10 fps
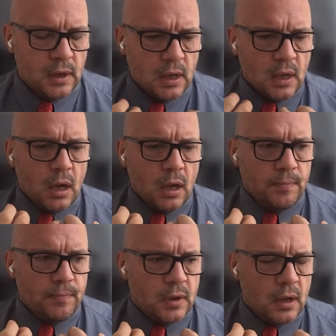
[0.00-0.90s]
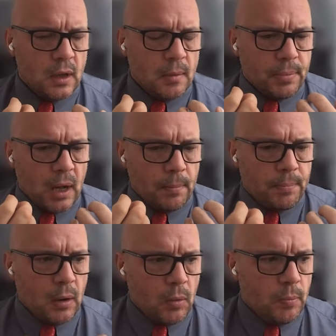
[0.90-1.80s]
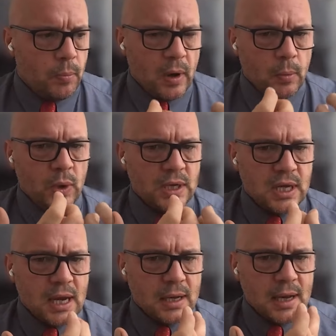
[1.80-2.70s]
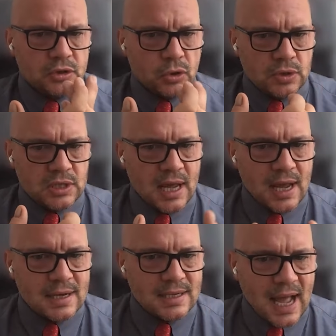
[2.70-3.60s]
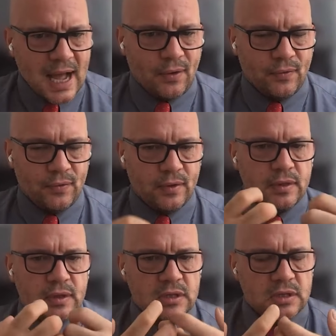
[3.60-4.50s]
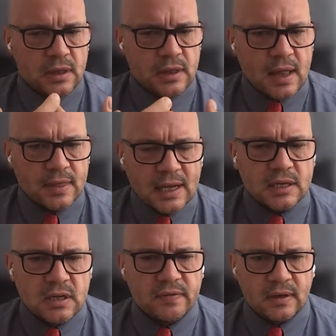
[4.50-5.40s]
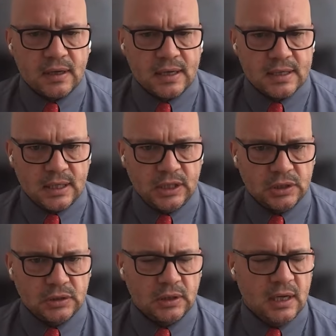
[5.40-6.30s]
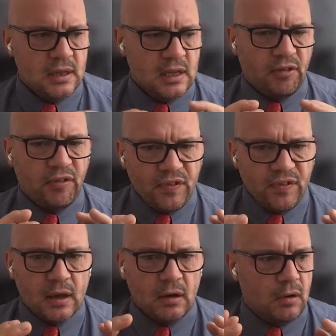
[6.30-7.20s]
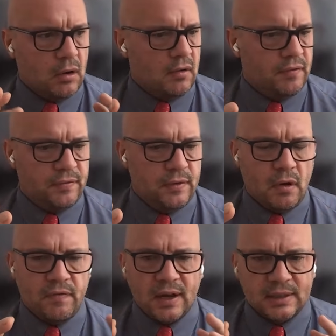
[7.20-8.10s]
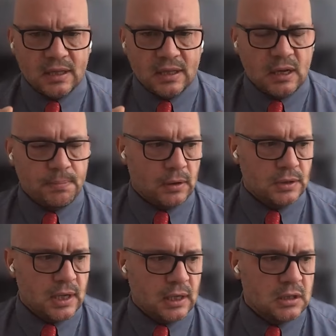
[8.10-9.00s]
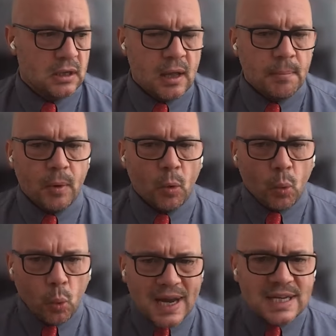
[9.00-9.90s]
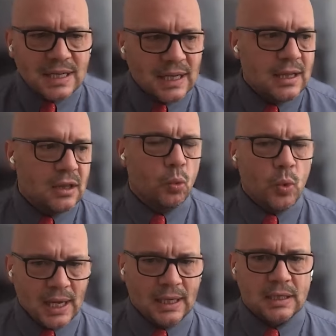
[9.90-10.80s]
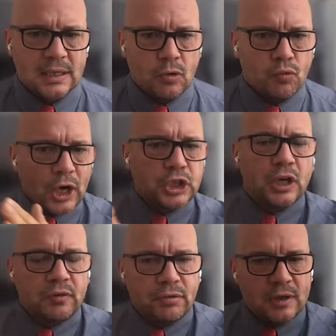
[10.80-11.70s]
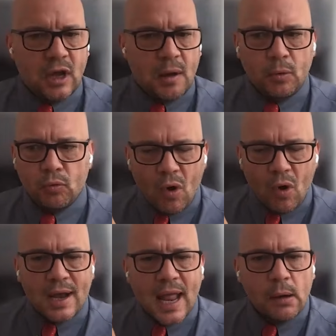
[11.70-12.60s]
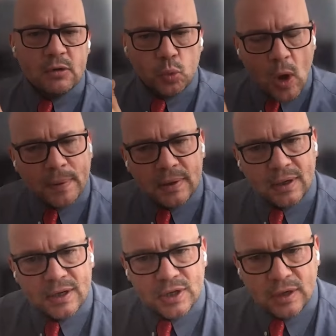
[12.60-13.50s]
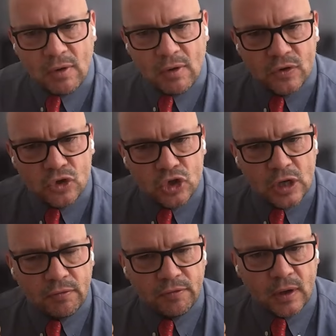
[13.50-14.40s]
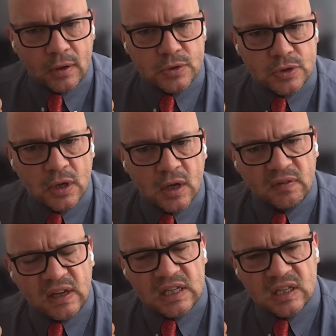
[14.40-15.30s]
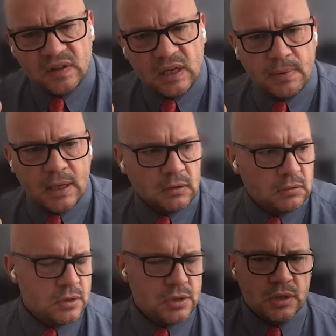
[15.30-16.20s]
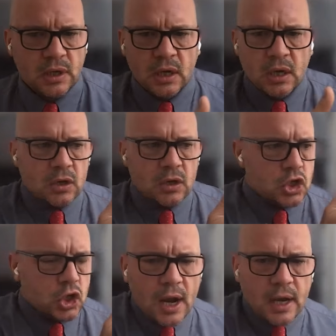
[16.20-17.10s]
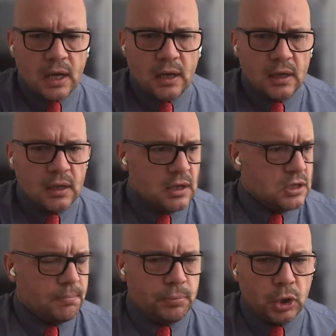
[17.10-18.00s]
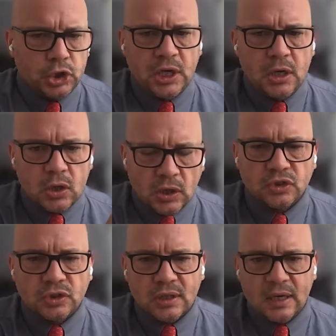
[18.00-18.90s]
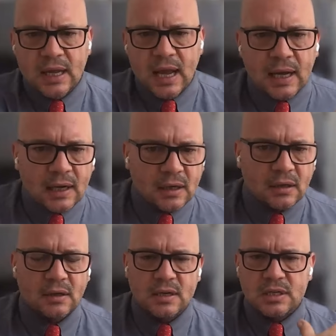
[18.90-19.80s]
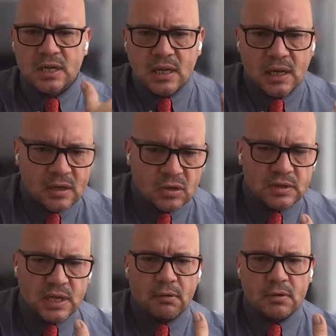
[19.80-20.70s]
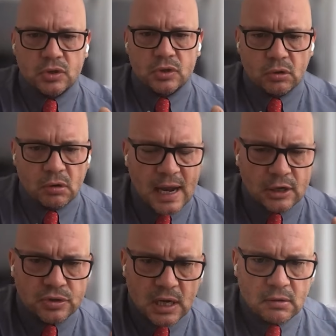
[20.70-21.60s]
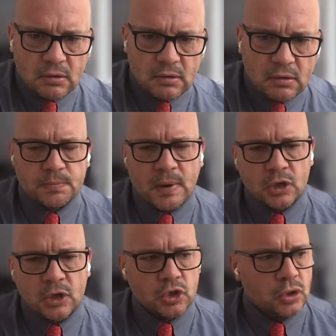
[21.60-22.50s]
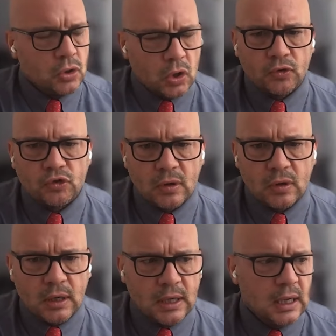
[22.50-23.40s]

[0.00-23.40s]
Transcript: Um, but but but we seek now to sort of tear down this that that civilization in this fit of of identity politics, but waiting in the wings. Russia, for example, right now is weaponizing refugee flows vis-a-vis Belarus. China is pushing constantly out. It's seeking sort of territorial, extraterritorial expansion constantly.